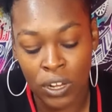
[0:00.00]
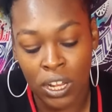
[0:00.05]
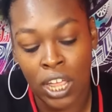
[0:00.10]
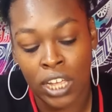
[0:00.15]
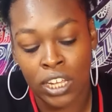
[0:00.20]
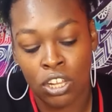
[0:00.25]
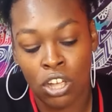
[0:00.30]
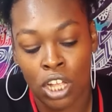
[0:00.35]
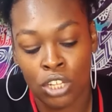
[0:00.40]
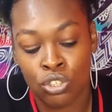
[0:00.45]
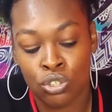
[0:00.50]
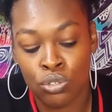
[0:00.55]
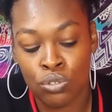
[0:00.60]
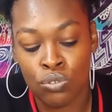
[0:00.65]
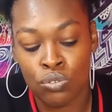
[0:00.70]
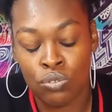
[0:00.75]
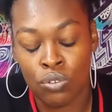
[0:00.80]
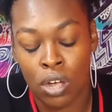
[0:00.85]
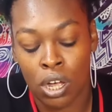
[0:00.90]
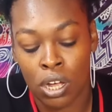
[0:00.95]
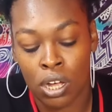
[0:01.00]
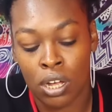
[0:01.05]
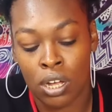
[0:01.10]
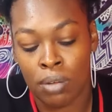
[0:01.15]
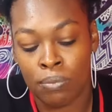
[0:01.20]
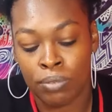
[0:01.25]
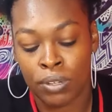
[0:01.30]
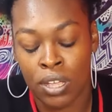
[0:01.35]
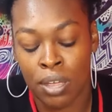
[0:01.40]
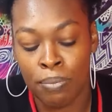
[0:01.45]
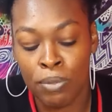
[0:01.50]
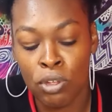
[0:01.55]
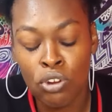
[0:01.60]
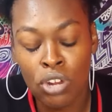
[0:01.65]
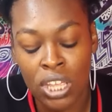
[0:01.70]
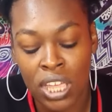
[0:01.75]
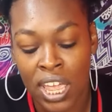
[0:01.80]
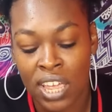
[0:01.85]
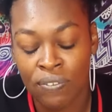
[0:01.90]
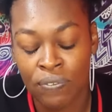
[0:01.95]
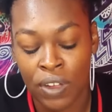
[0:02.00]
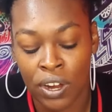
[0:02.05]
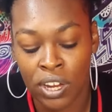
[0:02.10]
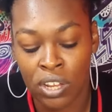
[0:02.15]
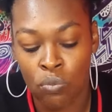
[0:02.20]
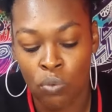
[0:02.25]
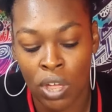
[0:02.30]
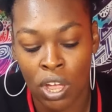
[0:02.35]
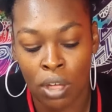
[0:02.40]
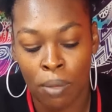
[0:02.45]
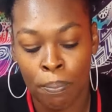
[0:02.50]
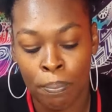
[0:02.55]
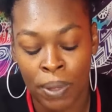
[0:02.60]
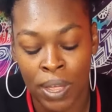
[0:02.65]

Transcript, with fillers: feel like y'all do um, communicate very well,